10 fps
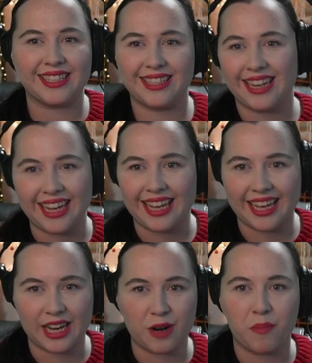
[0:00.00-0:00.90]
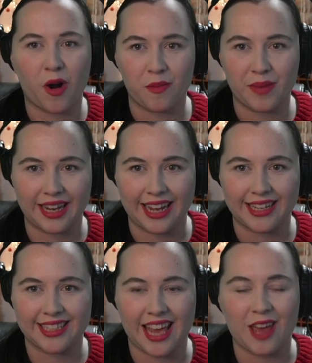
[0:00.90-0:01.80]
in a city in an apartment
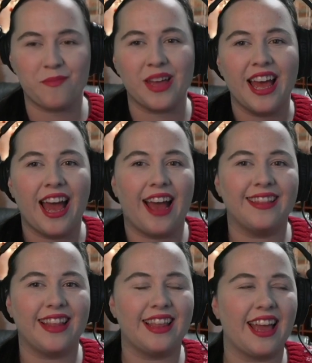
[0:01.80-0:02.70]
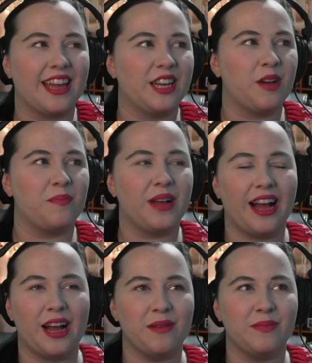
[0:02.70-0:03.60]
landscape and then they end up
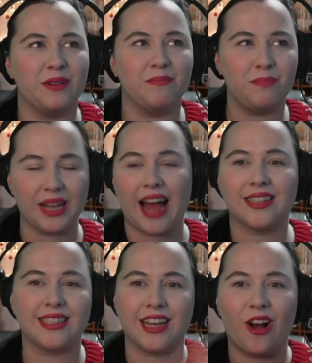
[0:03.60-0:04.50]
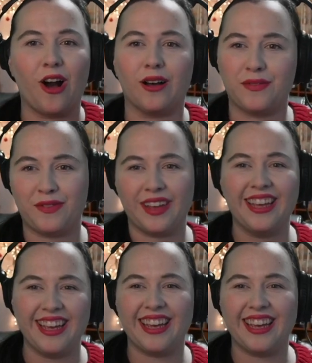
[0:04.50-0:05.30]
um, blasting off